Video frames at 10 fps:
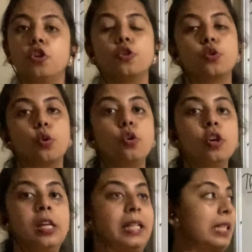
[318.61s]

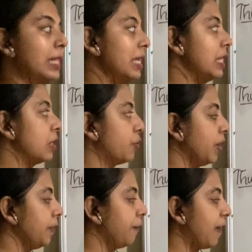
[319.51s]
So these
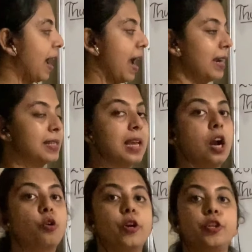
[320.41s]
3 facts
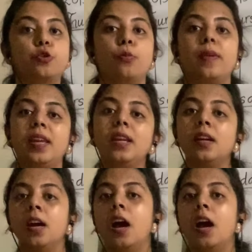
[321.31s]
are going to make